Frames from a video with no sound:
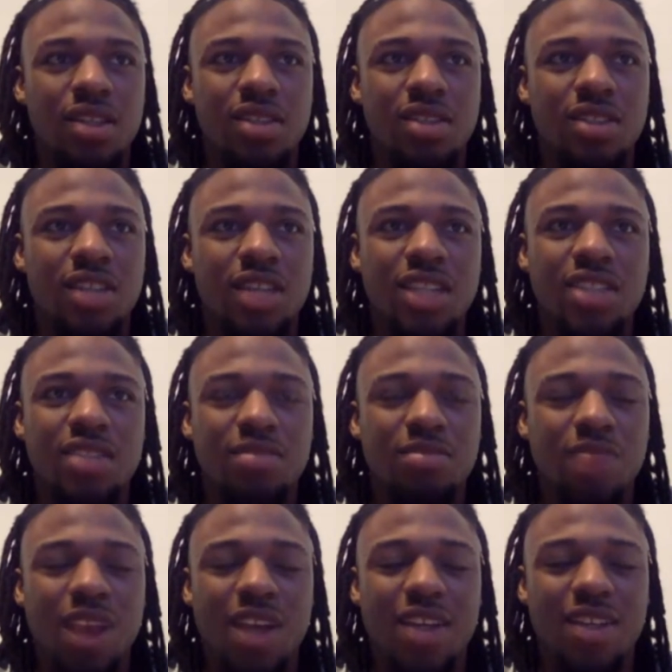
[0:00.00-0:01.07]
just
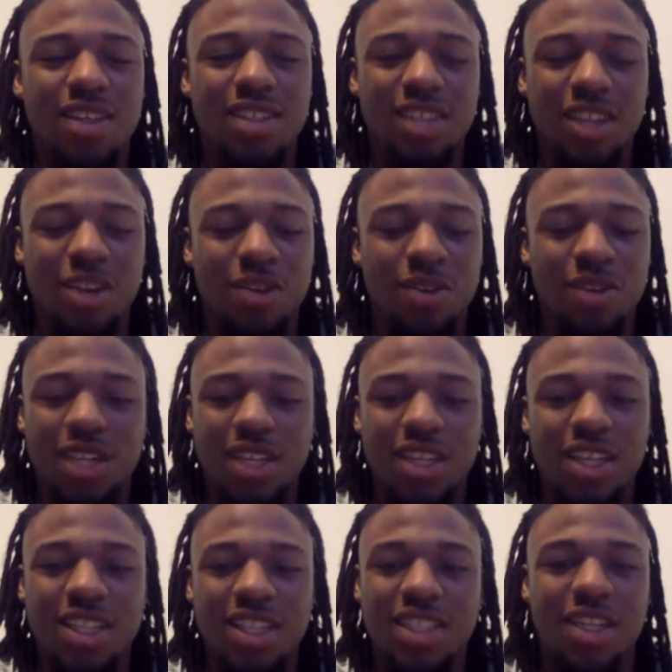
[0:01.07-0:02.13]
my con- you know
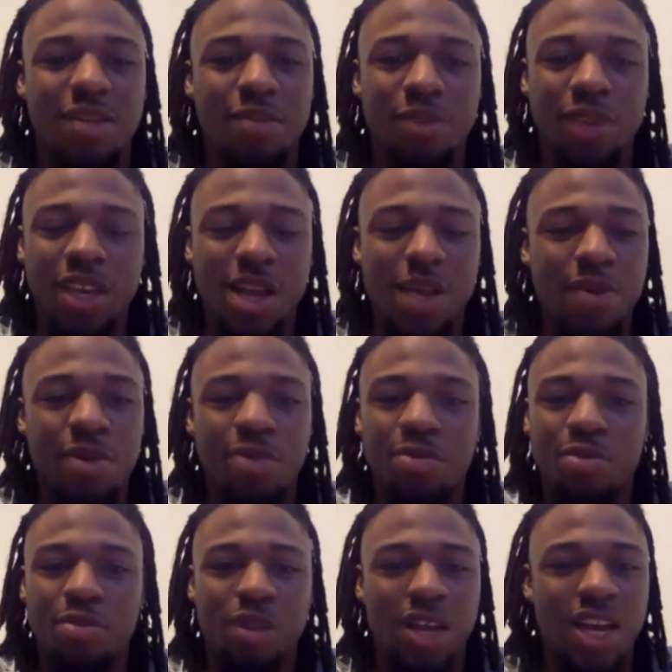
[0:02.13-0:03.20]
conditioning, being able to
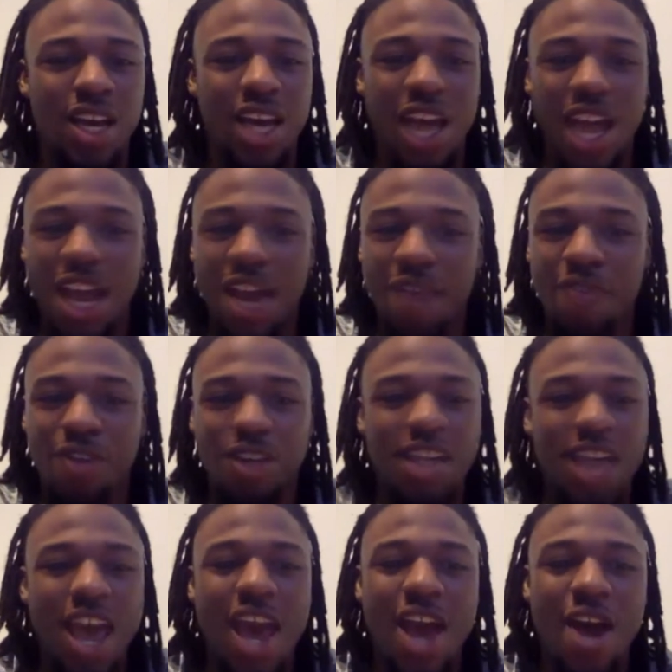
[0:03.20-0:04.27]
play every
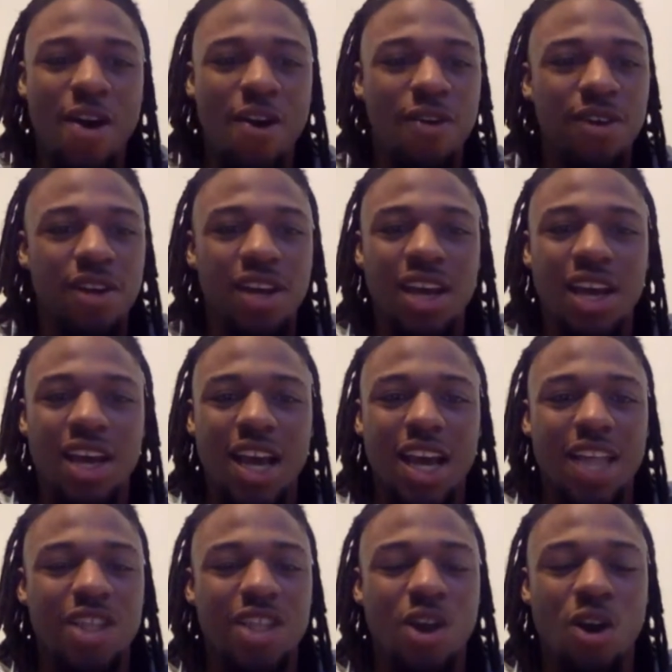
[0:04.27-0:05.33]
down
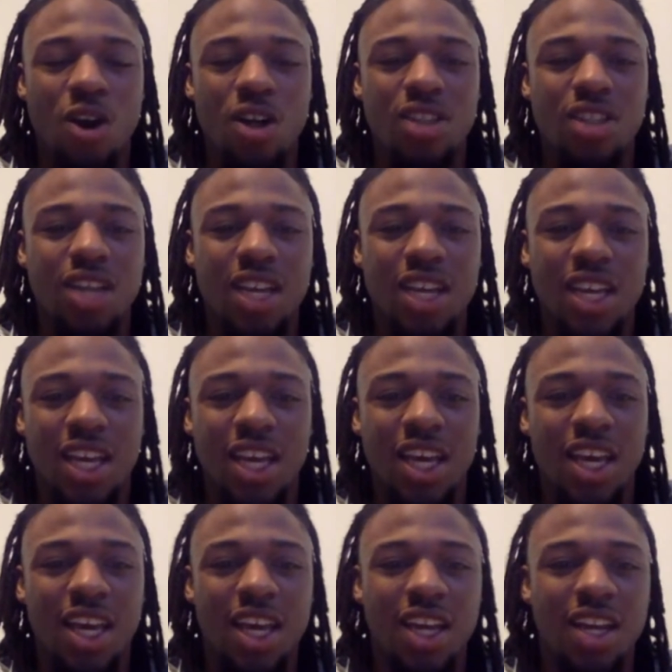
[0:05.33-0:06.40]
as hard as I
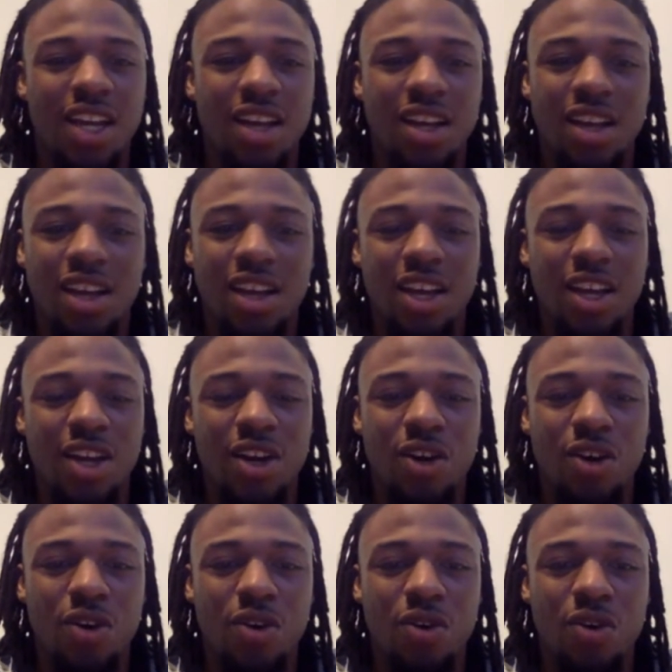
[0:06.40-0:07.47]
can. You
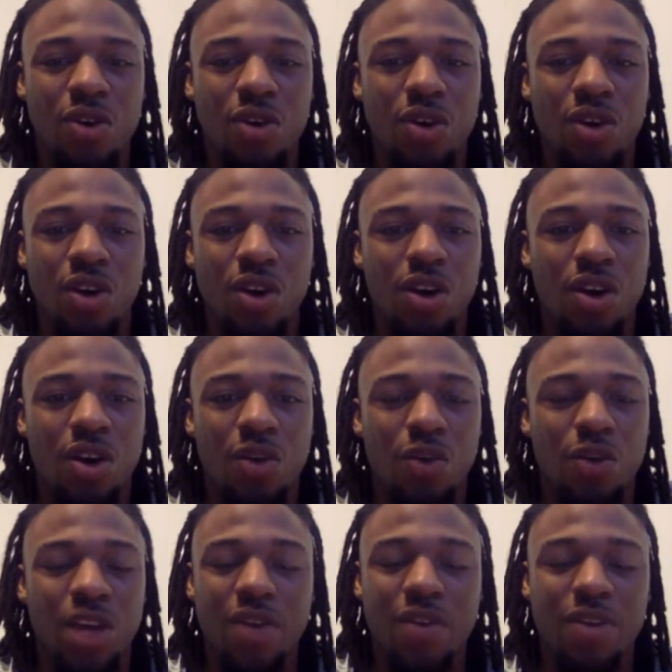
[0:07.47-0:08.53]
know,
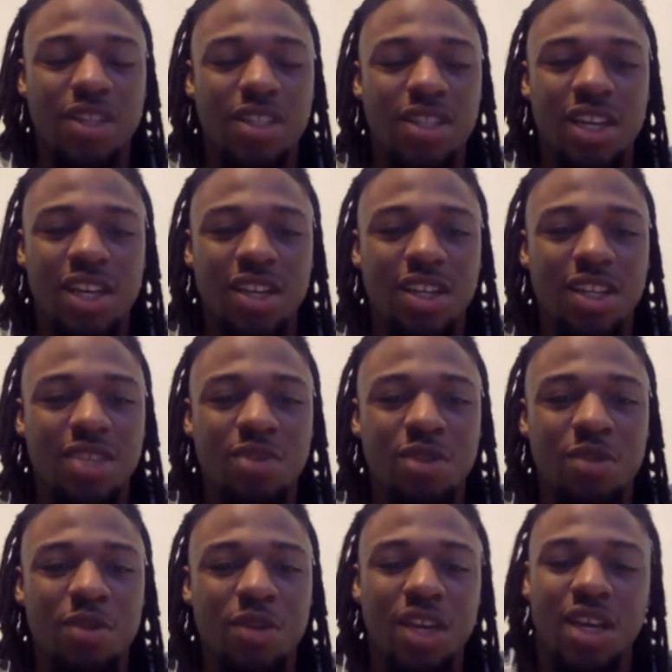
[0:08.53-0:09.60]
whenever the team needs me
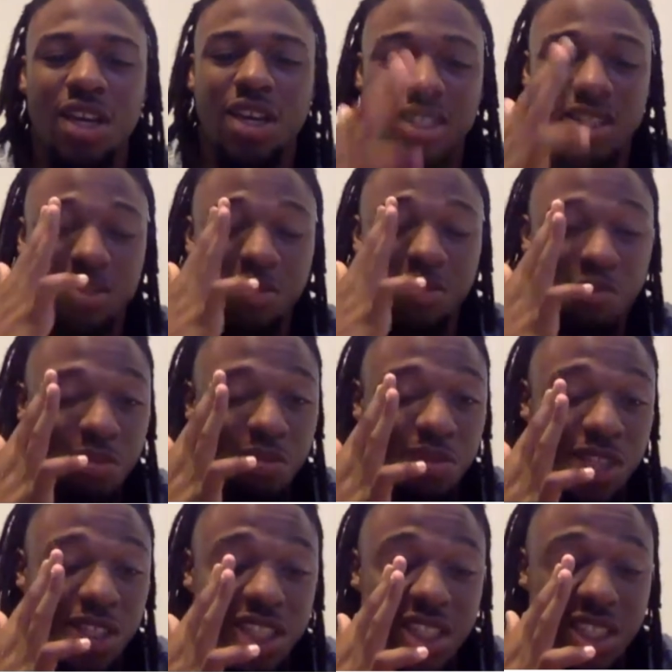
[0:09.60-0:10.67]
to be in, just,
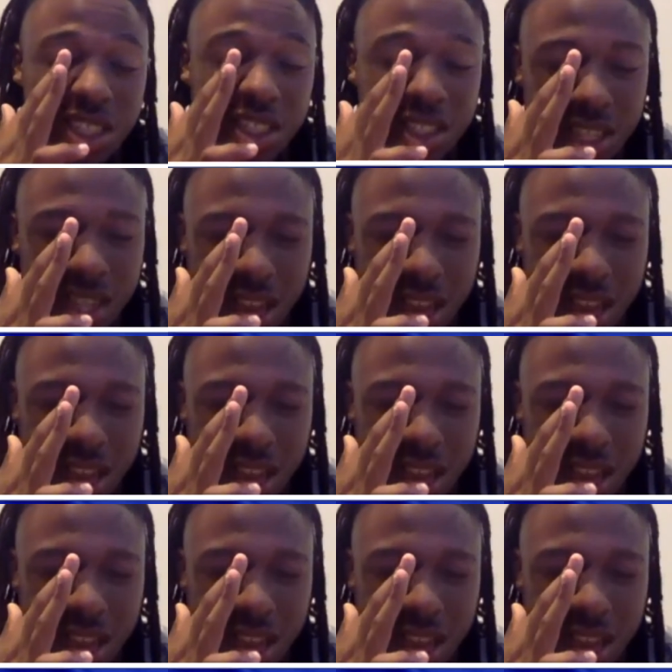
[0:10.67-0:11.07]
just conditioning.